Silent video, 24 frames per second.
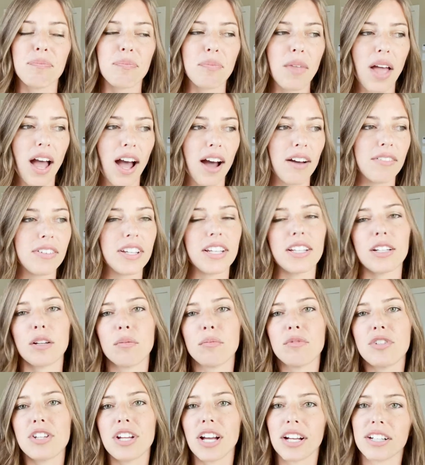having an
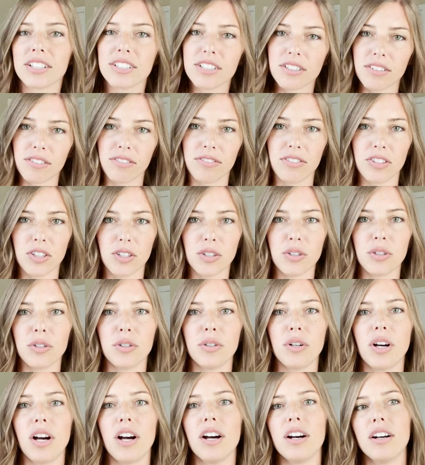objective view
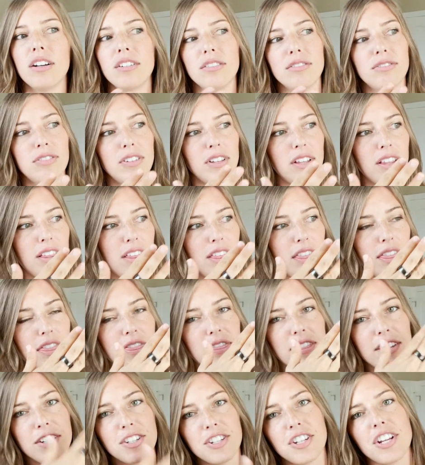of
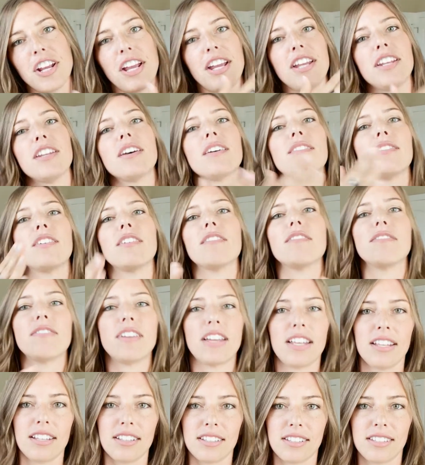the chain of
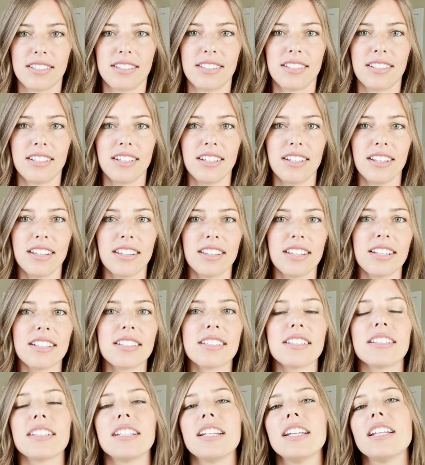events
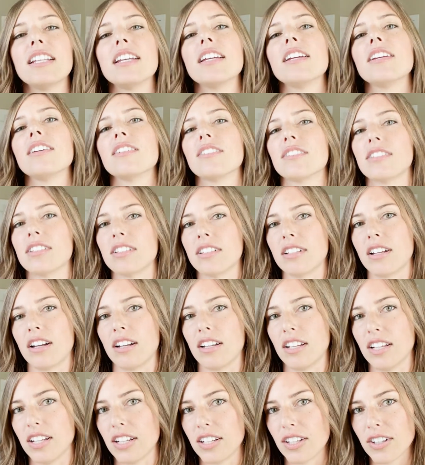that's leading you to not
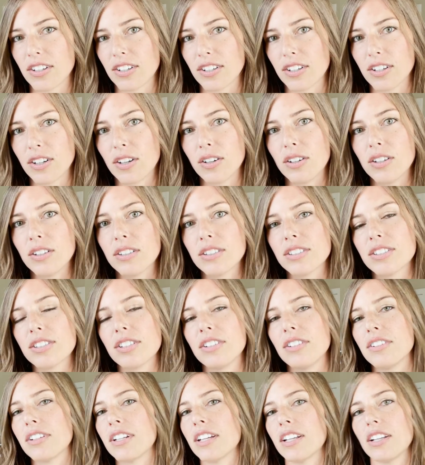hit your goal. So
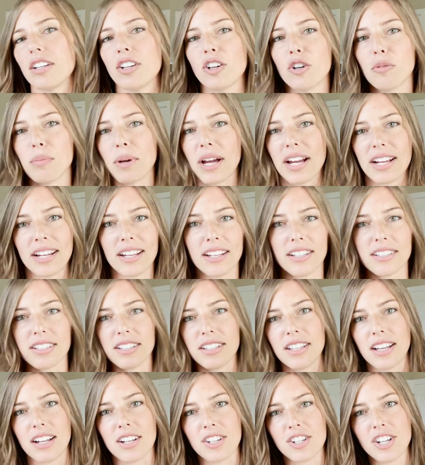you can go back into
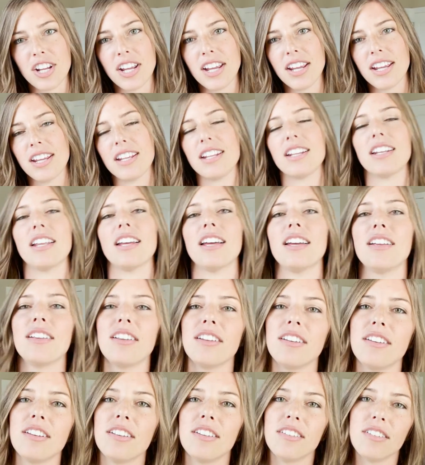that chain
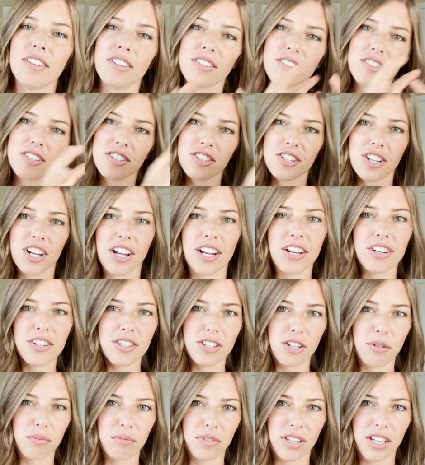and change
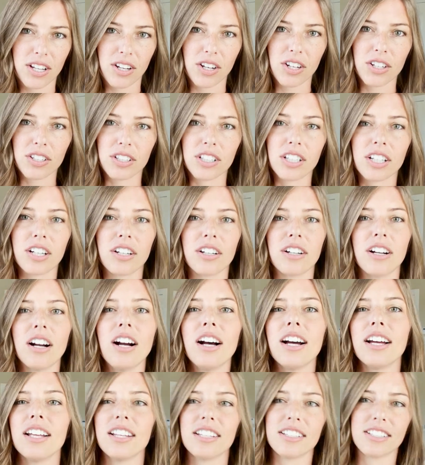something earlier
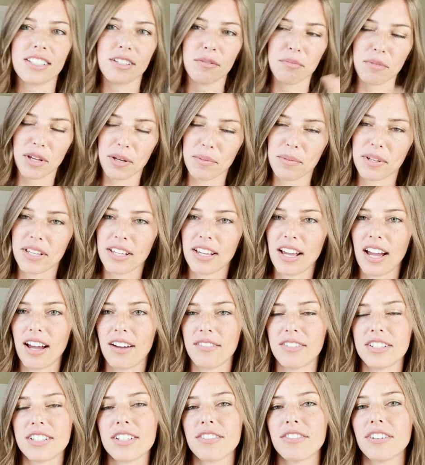on to maybe have
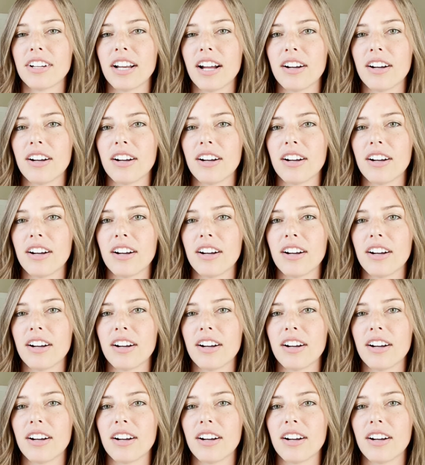a different